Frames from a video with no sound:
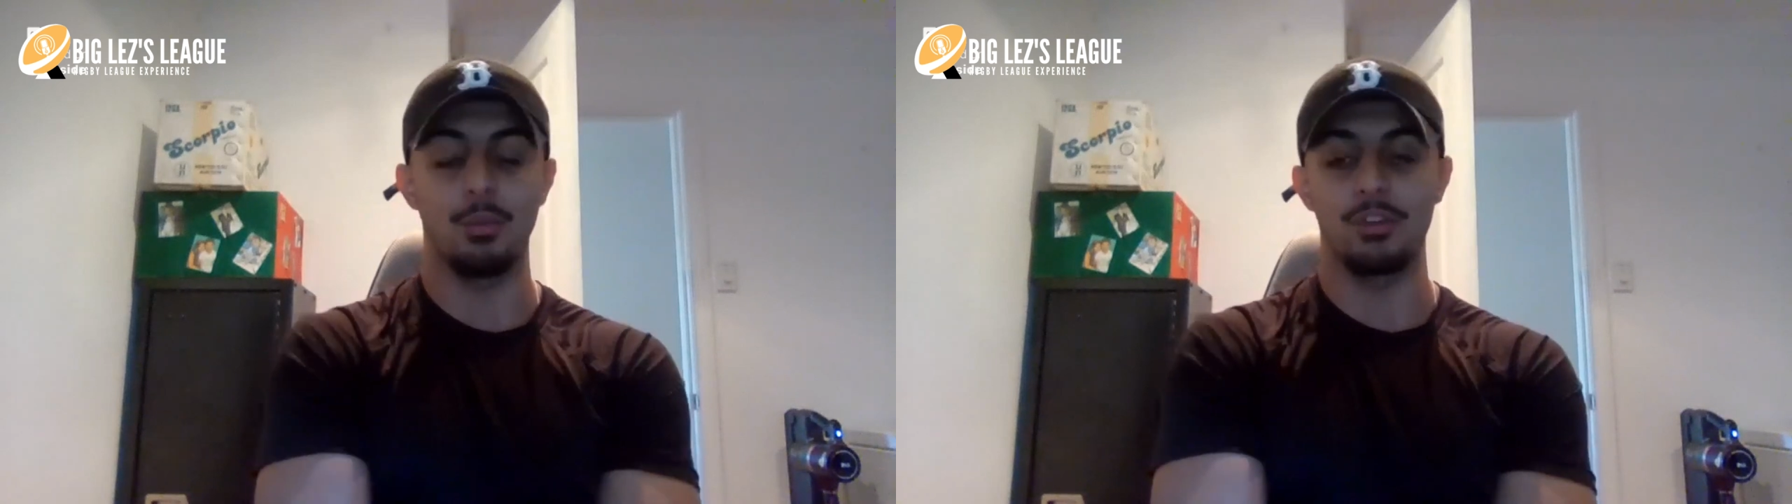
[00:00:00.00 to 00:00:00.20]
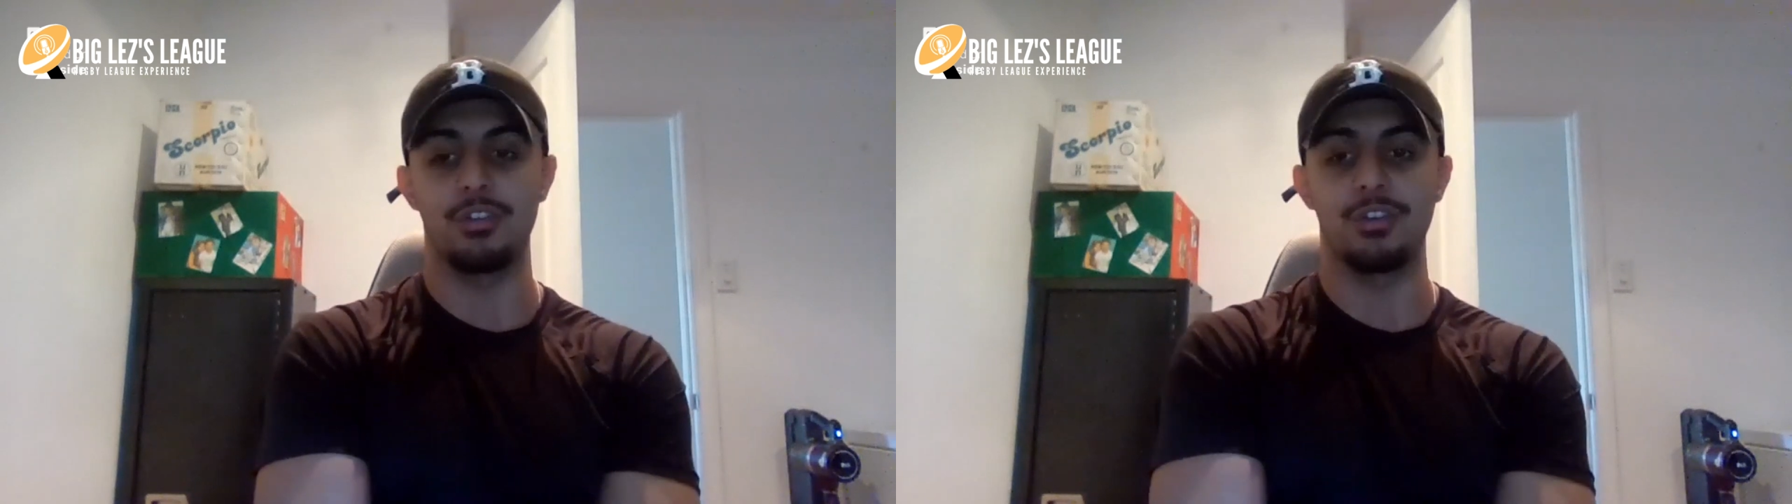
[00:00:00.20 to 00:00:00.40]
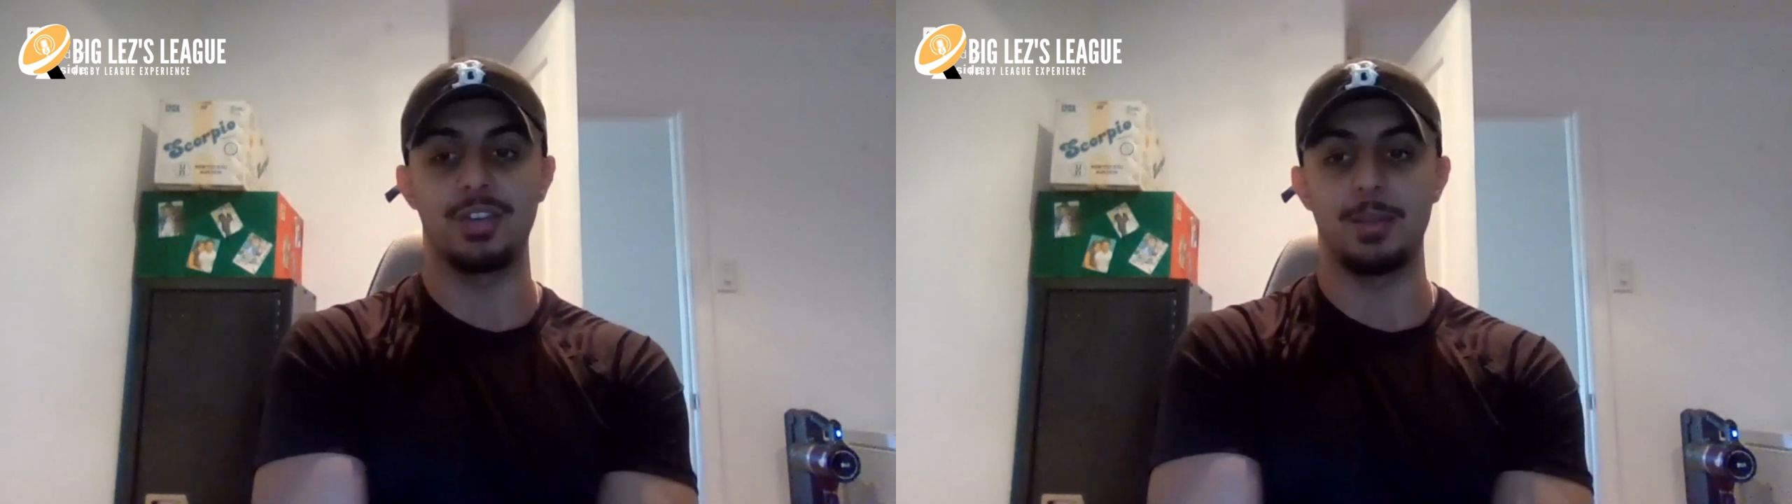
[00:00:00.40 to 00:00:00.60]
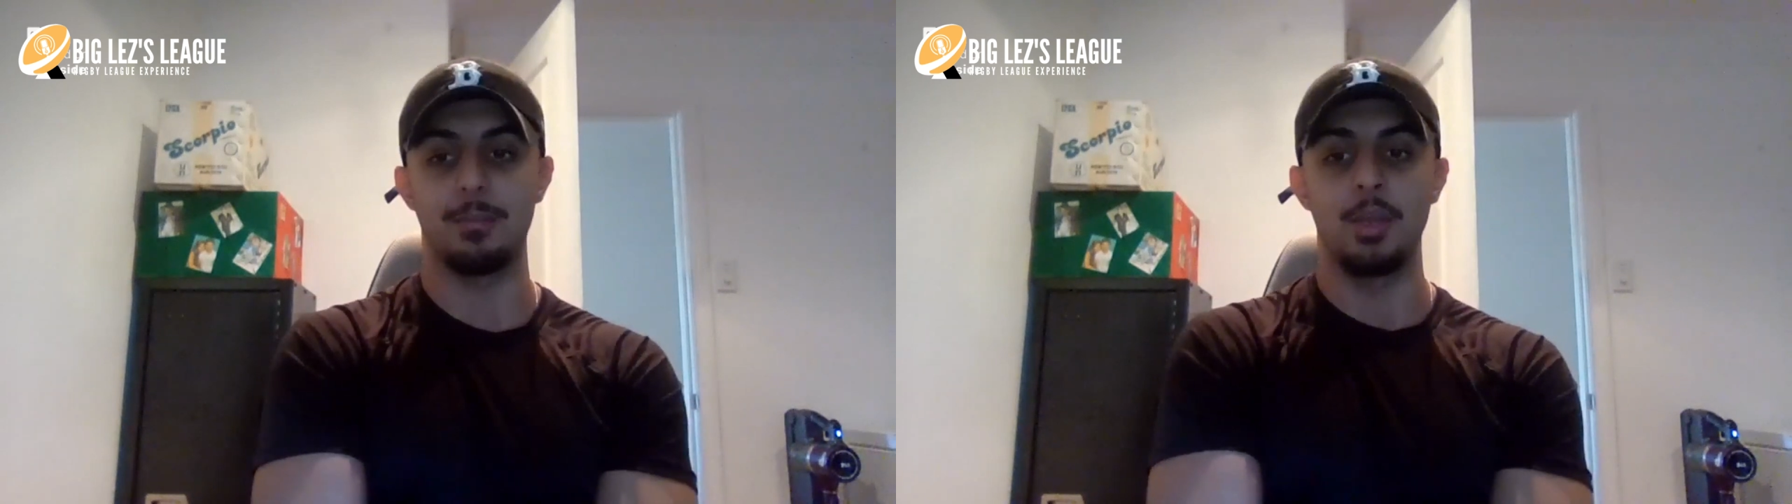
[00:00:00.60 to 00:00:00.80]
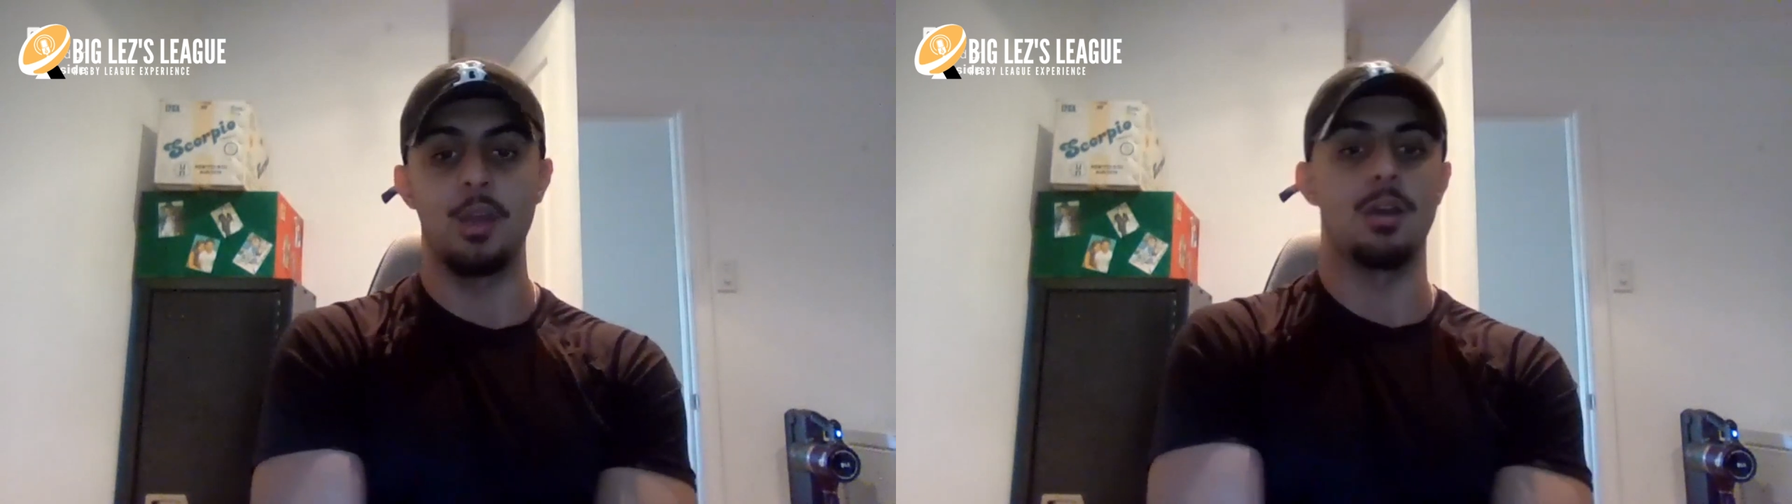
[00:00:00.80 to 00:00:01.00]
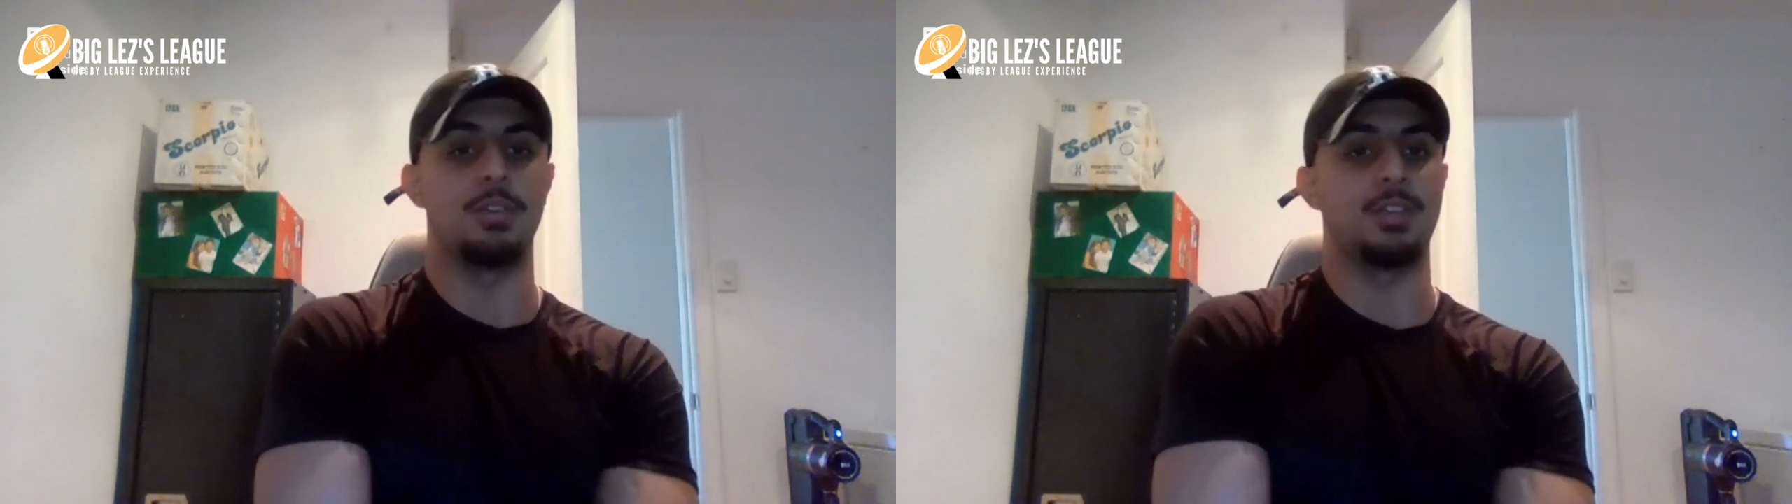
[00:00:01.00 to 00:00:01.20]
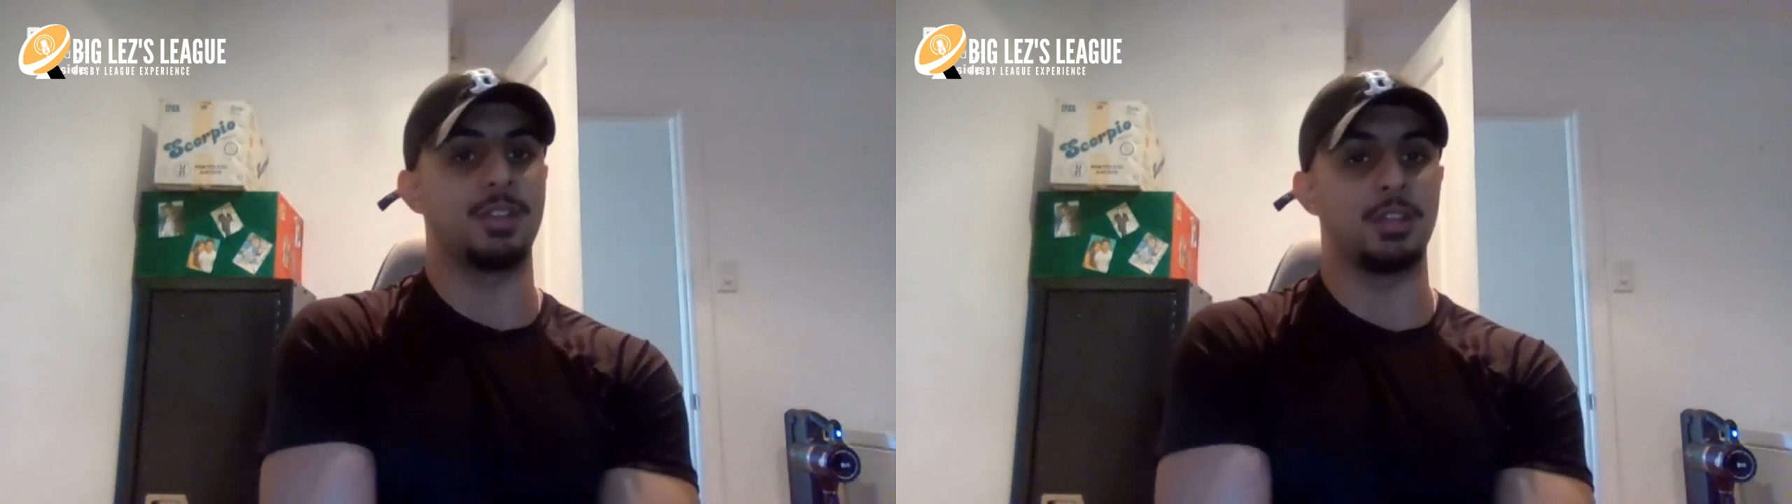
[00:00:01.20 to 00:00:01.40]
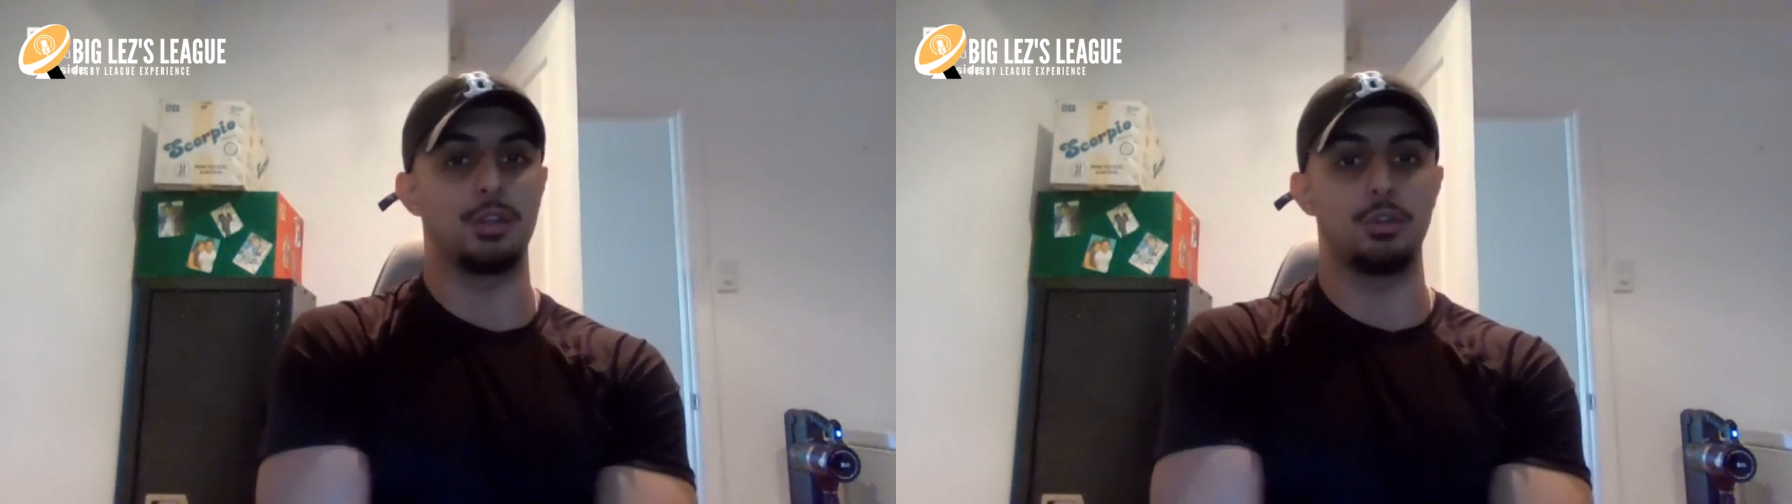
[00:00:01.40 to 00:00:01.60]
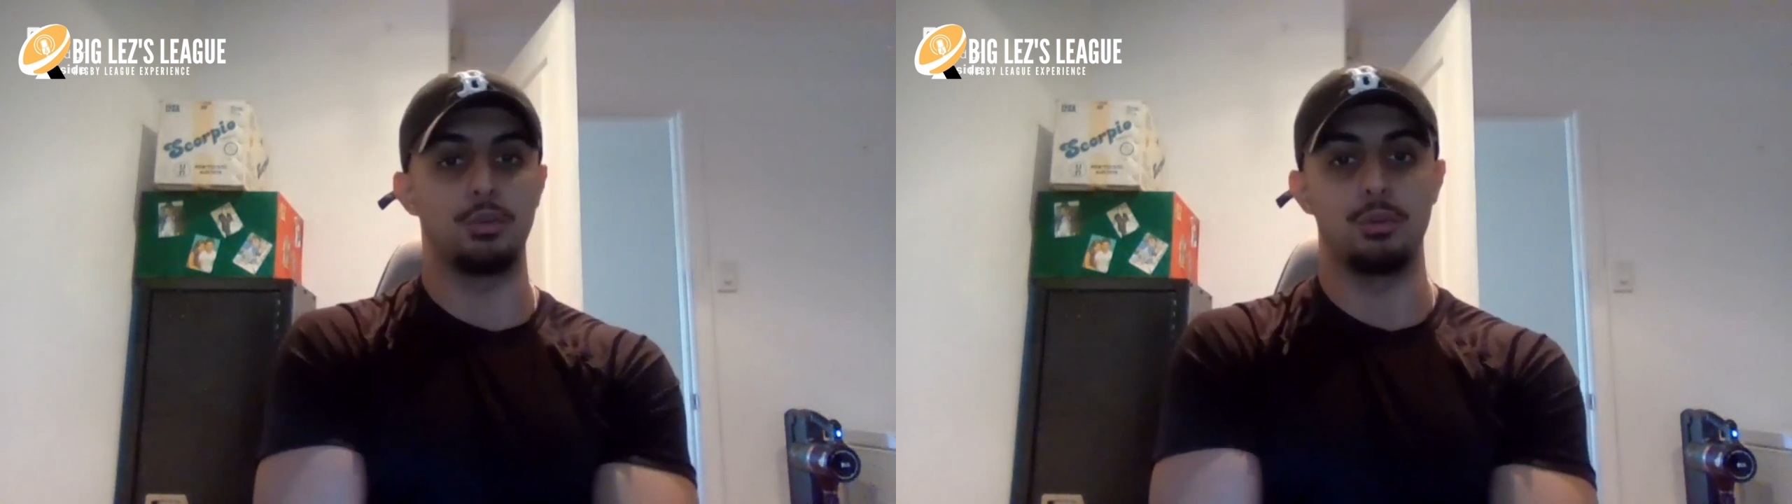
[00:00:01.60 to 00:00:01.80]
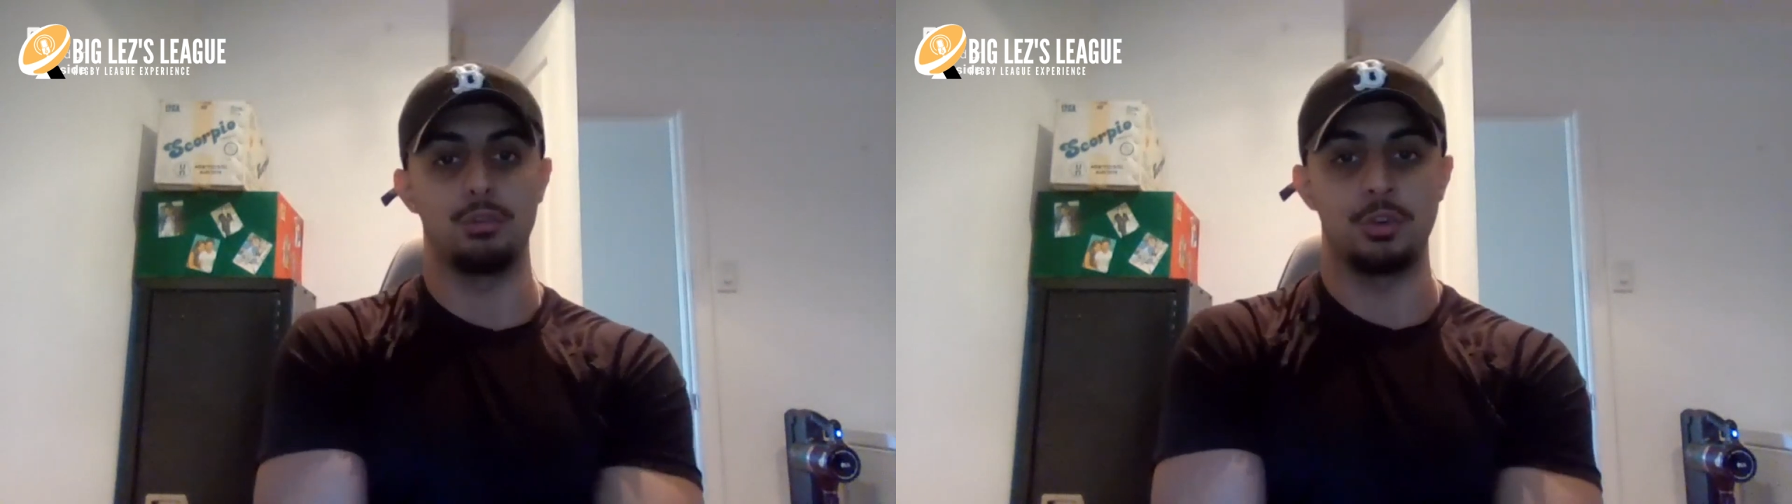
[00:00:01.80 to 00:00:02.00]
which is obviously a
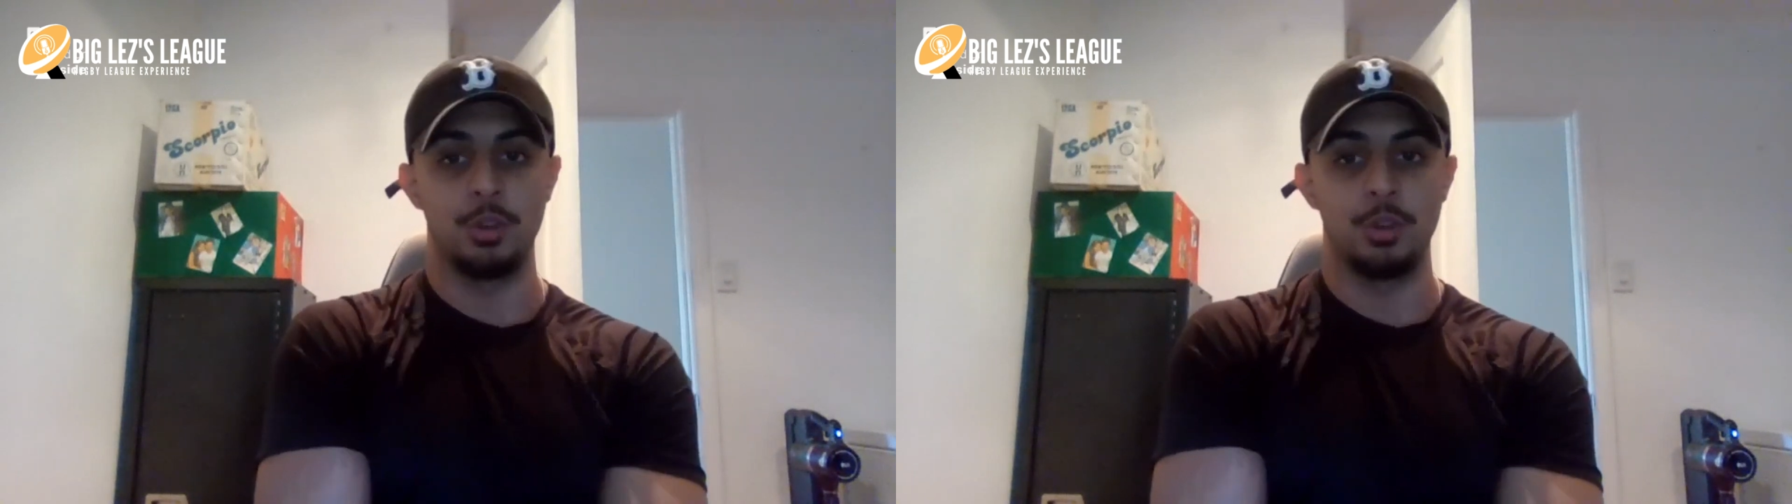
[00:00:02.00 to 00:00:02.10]
huge